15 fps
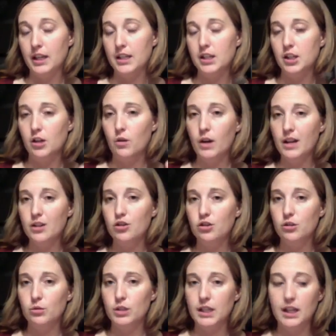So I
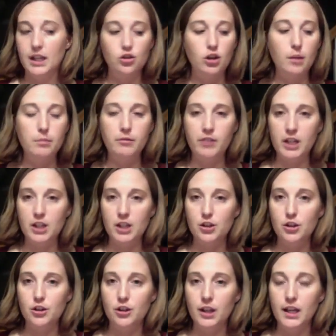usually will take a drop of it
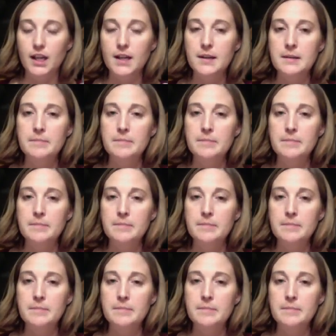internally.